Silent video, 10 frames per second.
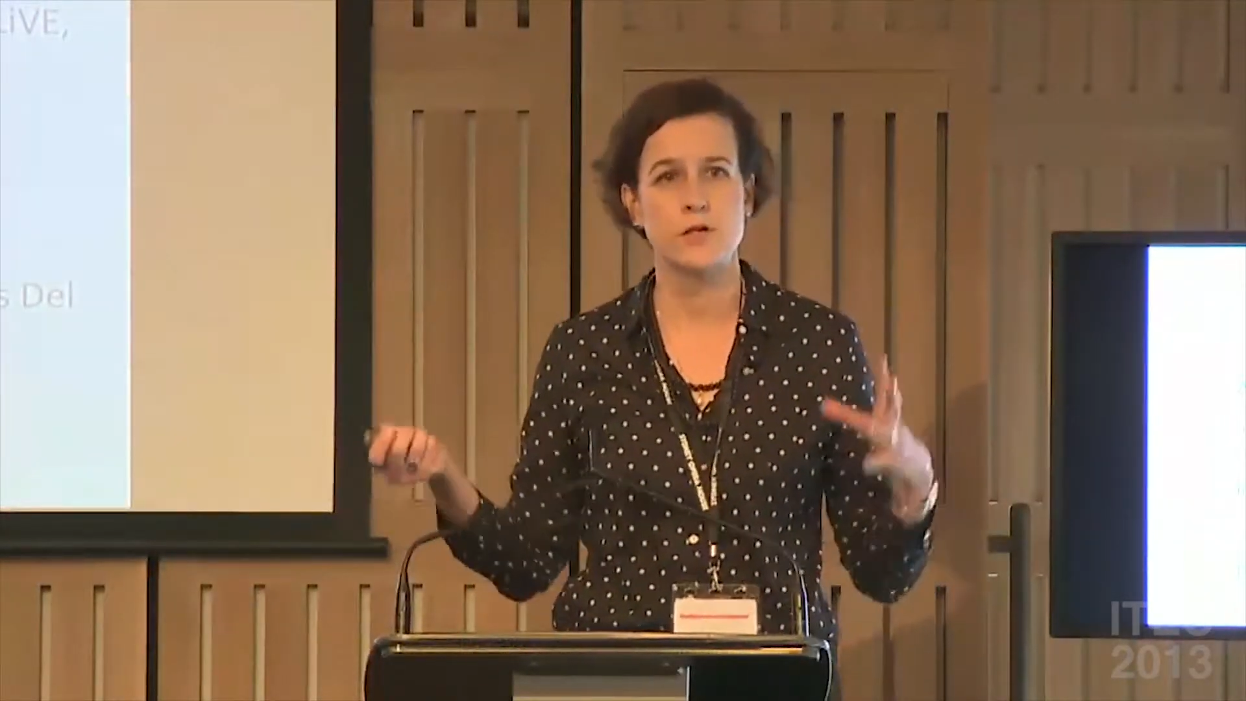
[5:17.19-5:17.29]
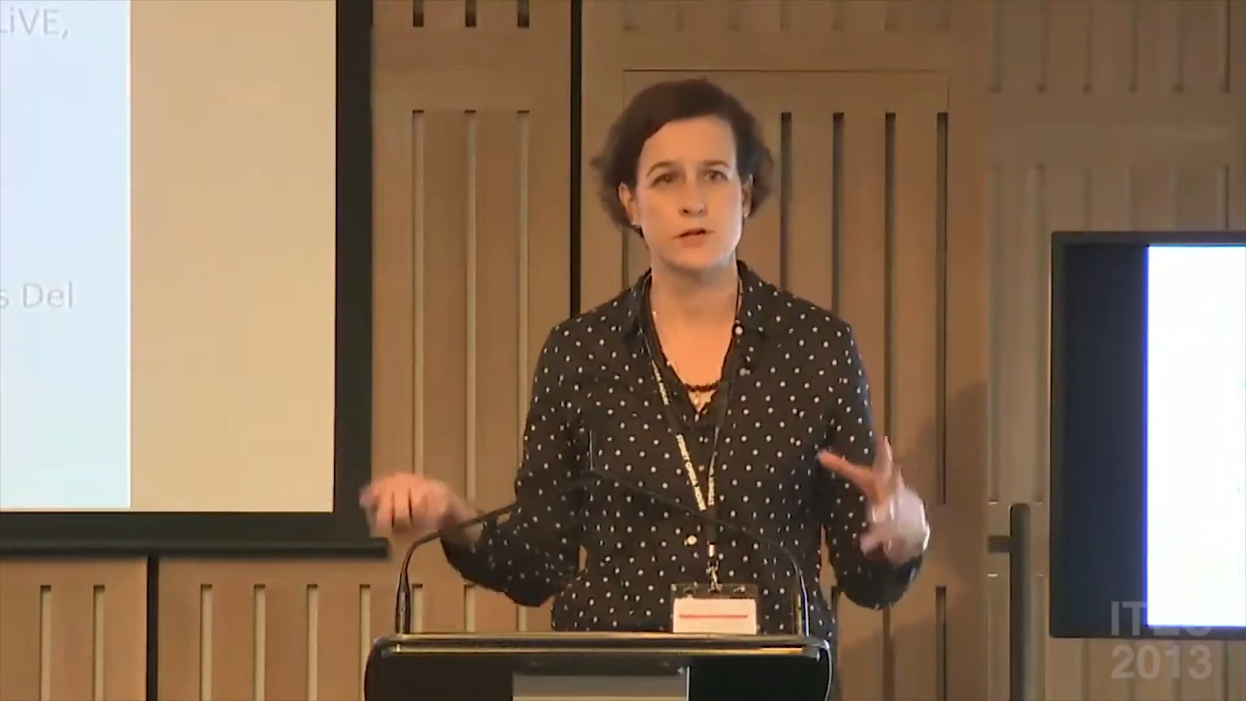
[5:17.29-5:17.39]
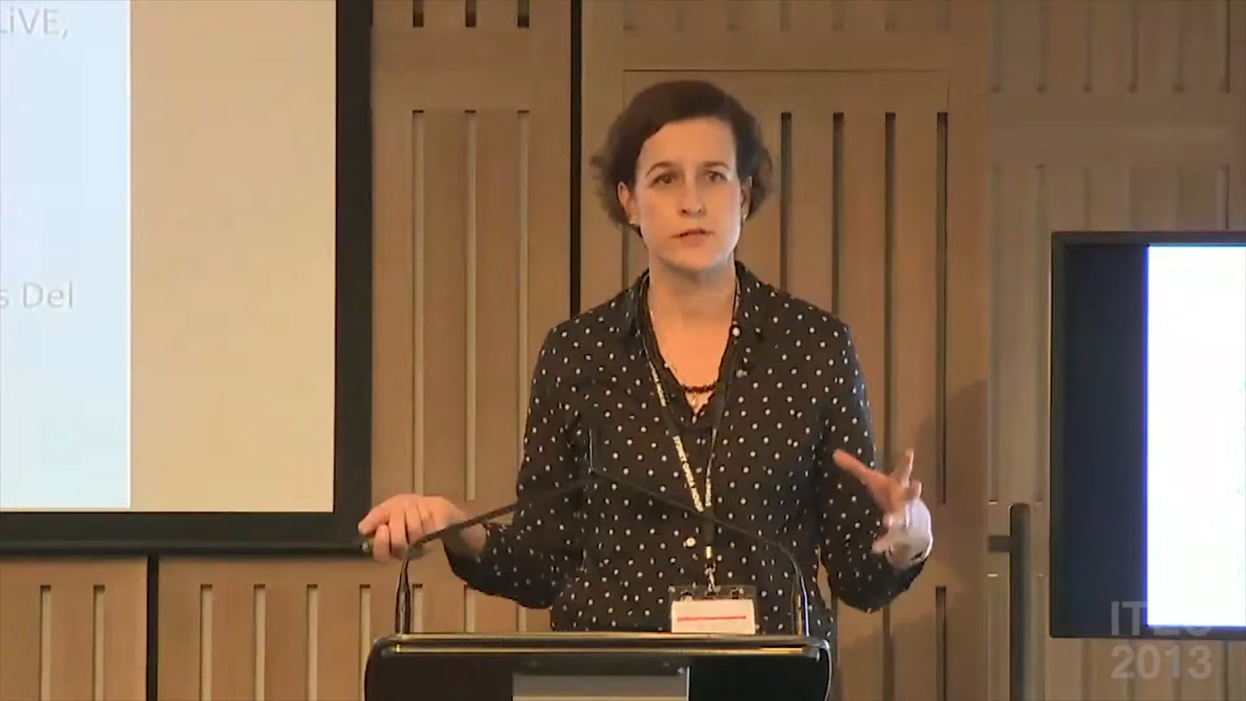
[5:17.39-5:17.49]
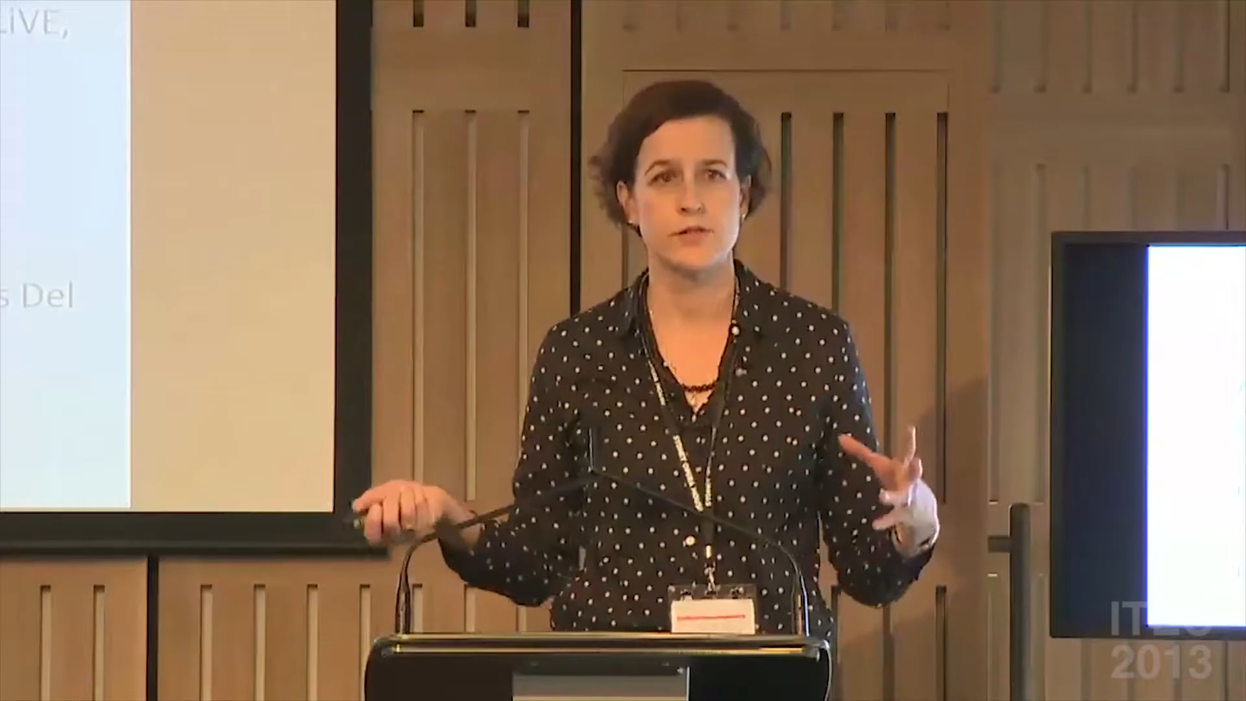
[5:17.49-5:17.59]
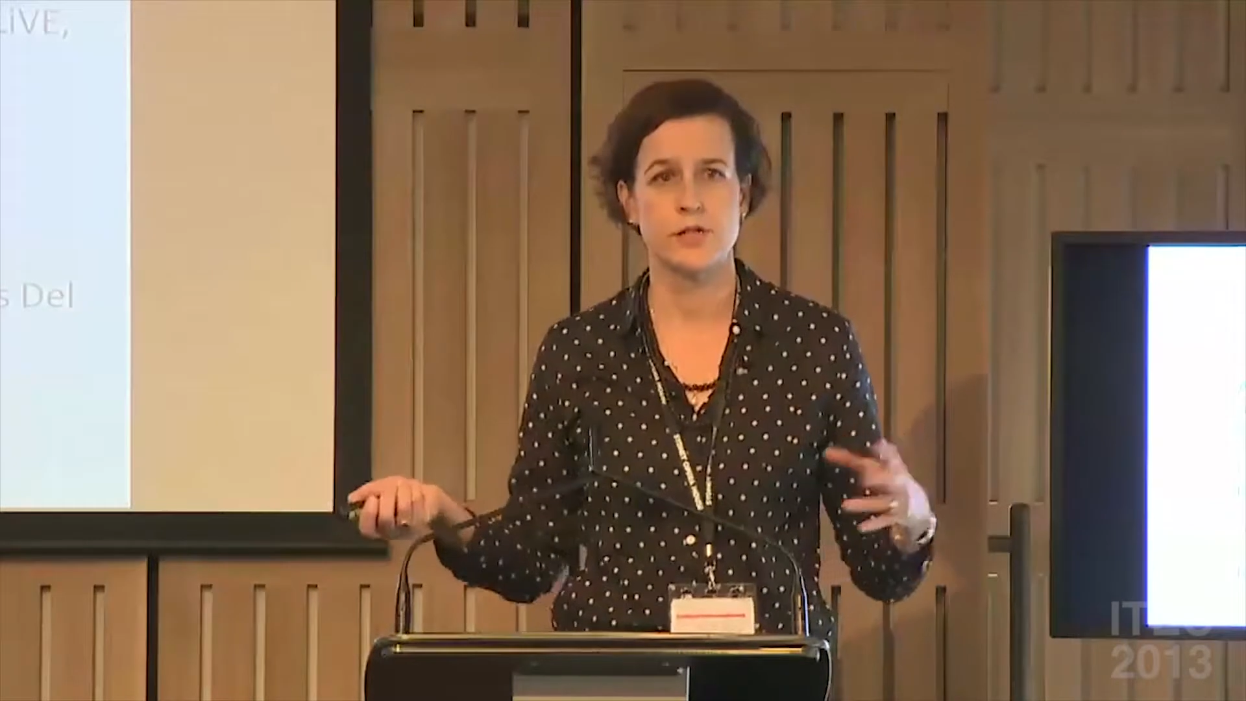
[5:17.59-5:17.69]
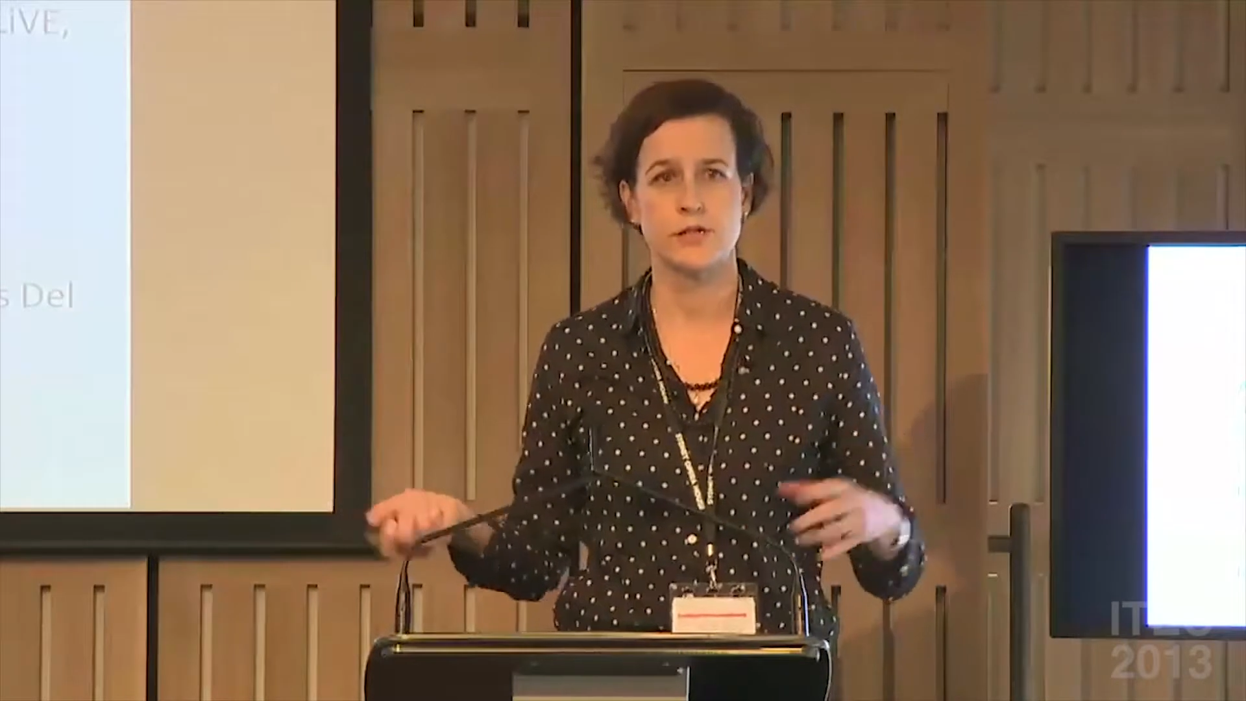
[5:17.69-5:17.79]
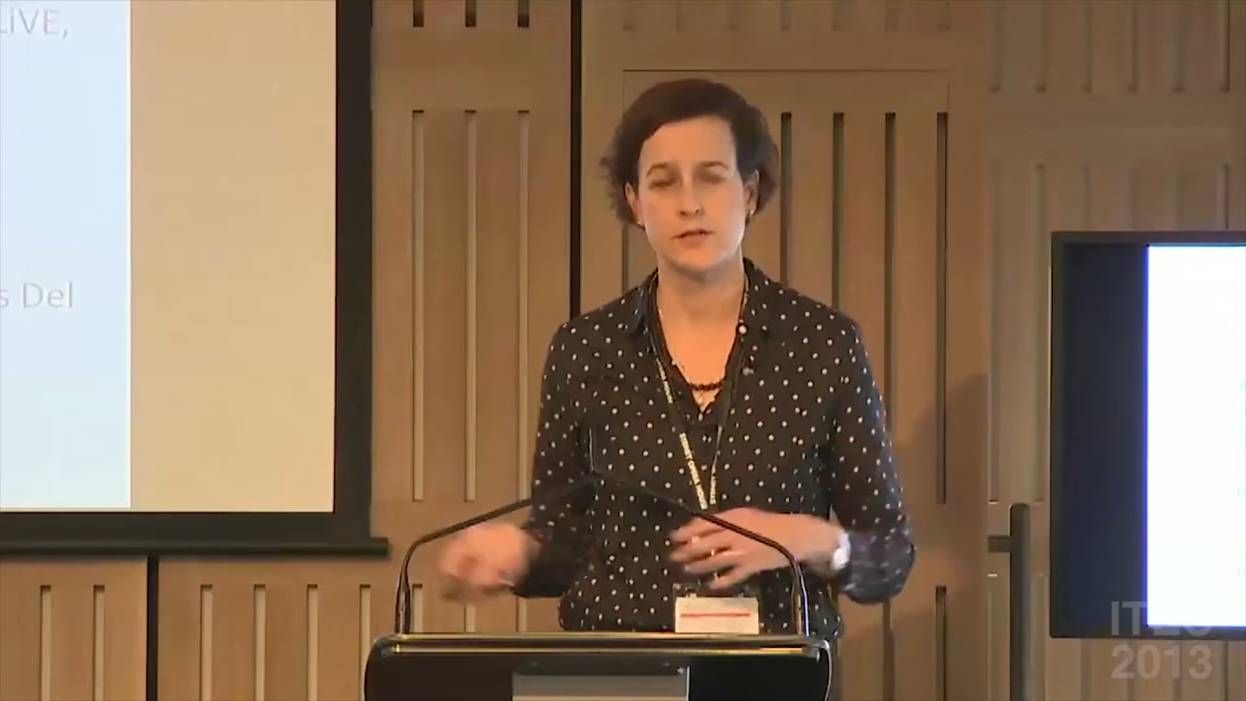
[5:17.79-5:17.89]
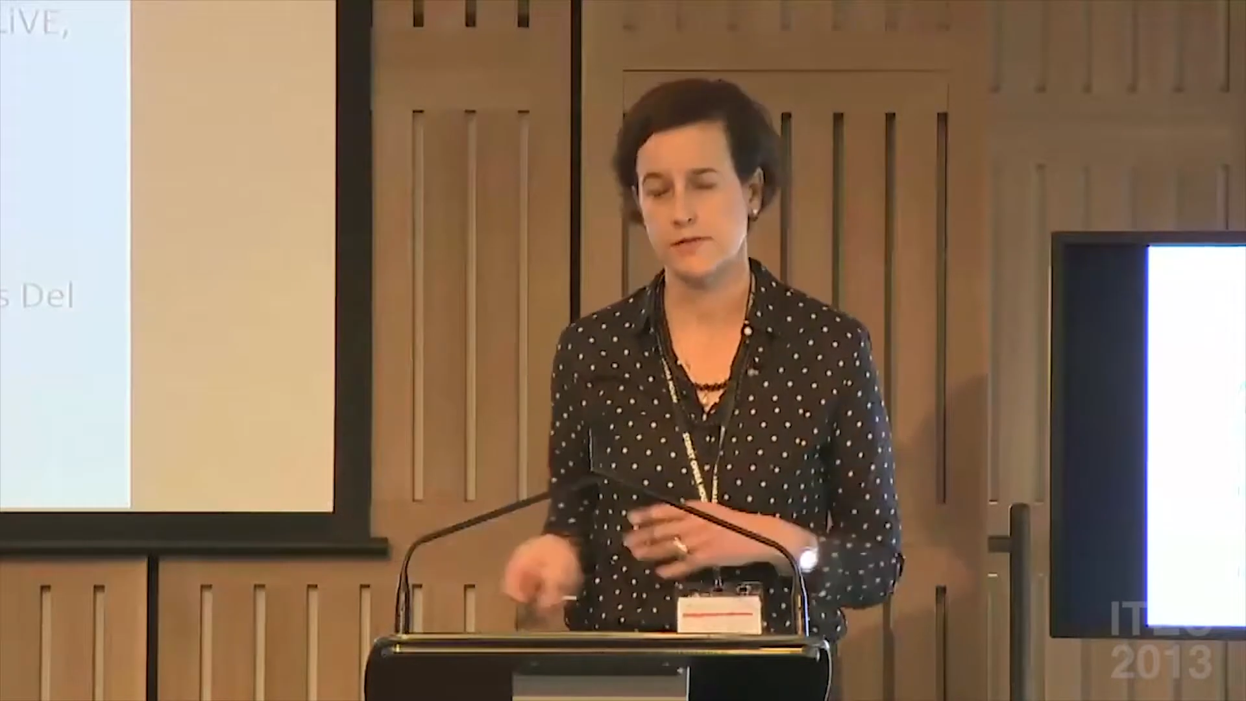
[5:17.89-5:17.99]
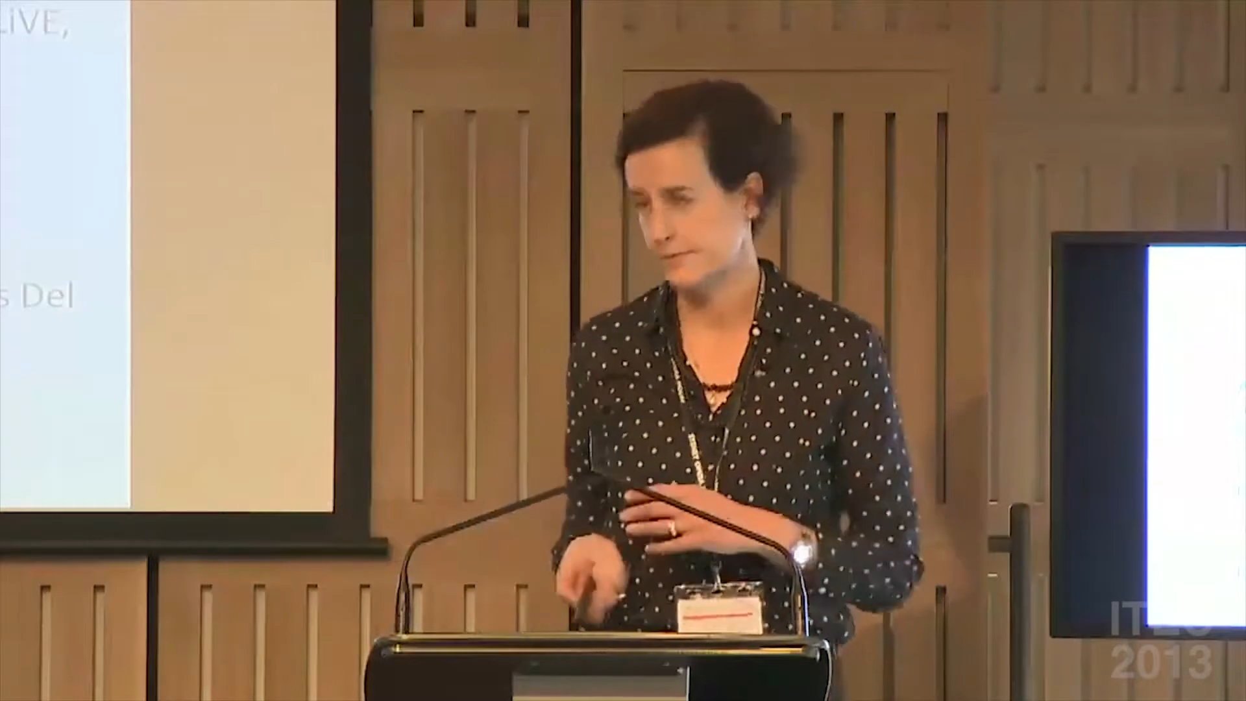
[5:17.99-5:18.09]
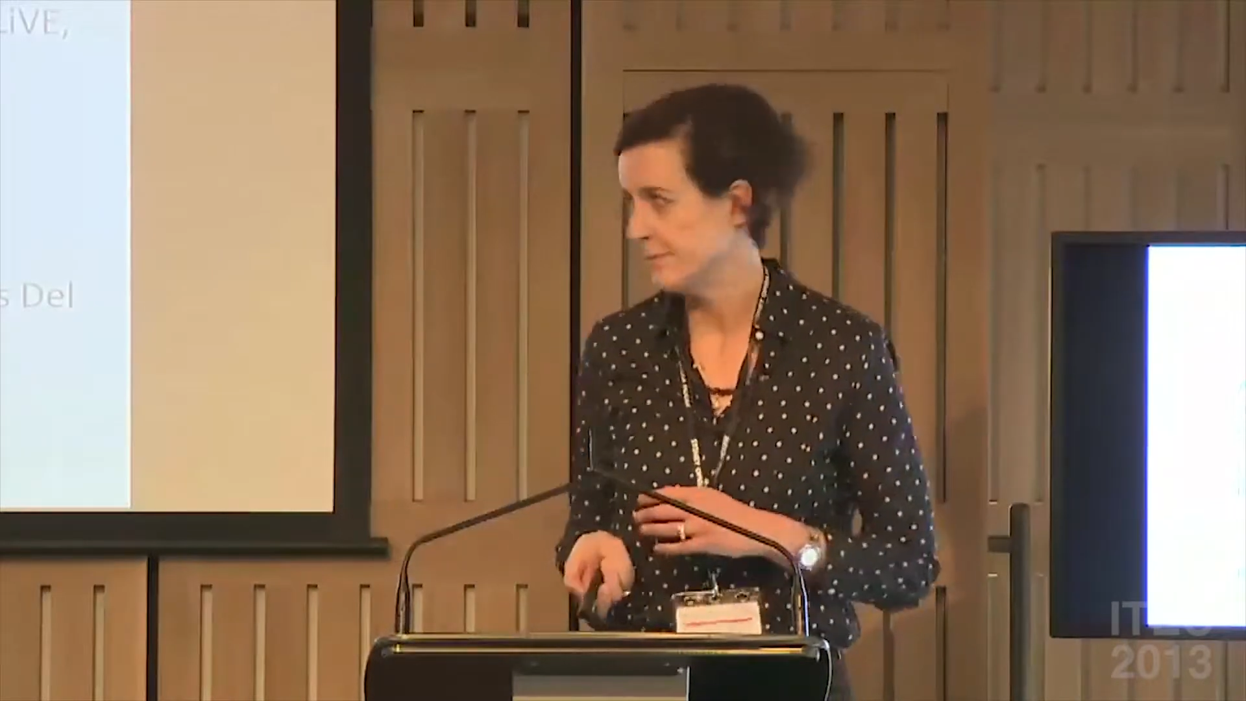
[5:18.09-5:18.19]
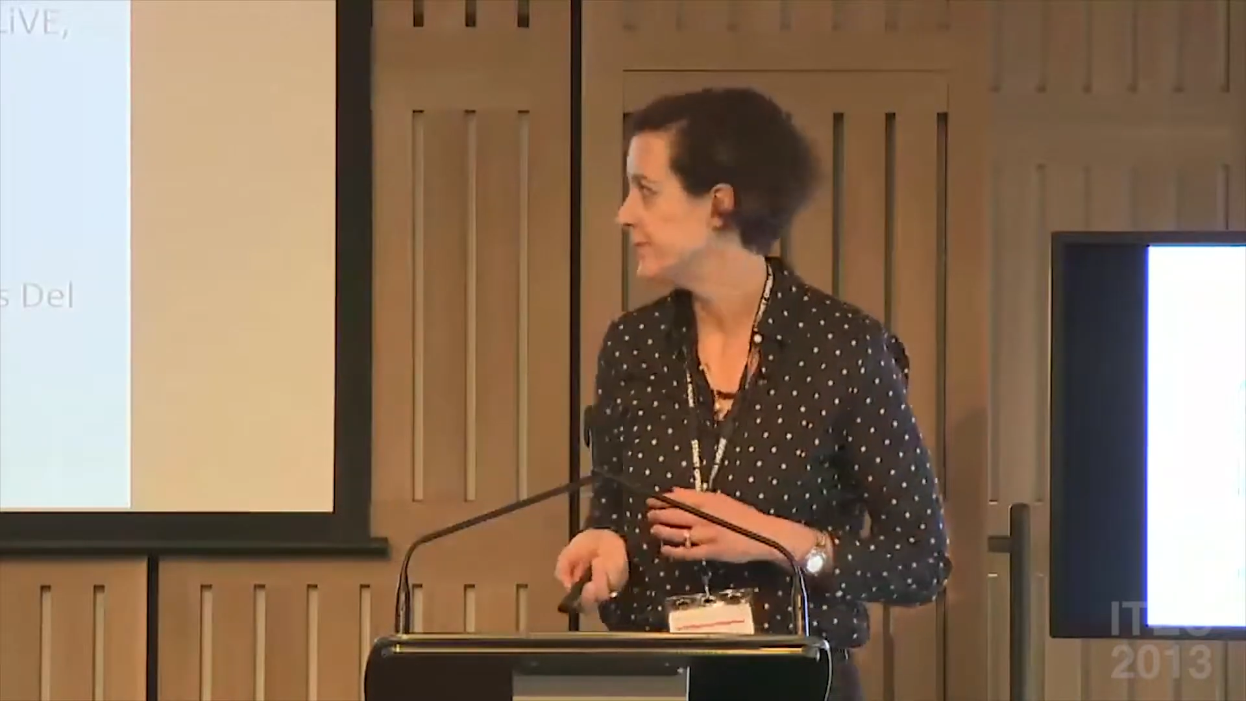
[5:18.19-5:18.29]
constructs.